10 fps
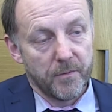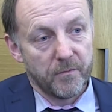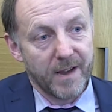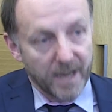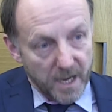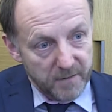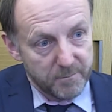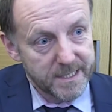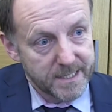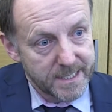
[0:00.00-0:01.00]
vanguard of
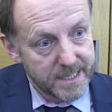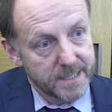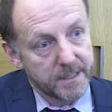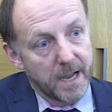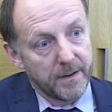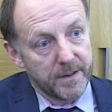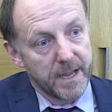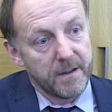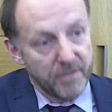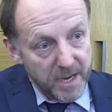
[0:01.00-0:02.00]
businesses, and
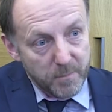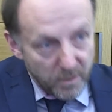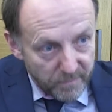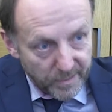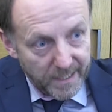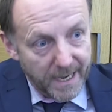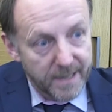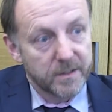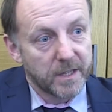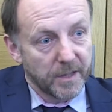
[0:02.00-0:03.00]
then they move on again,
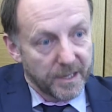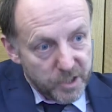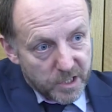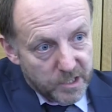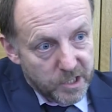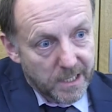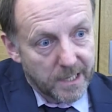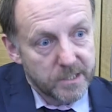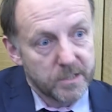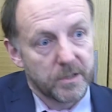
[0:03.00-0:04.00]
and then the legislation
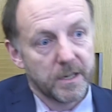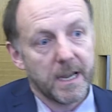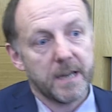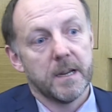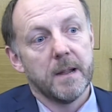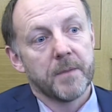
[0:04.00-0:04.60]
catches on again.